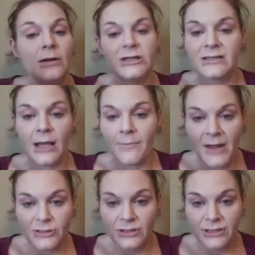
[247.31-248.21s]
Just like
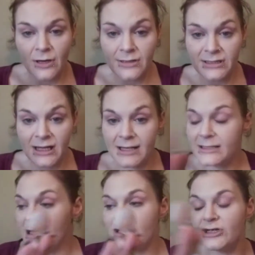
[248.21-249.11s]
Patrick Starr
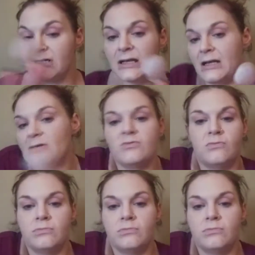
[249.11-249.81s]
says, it's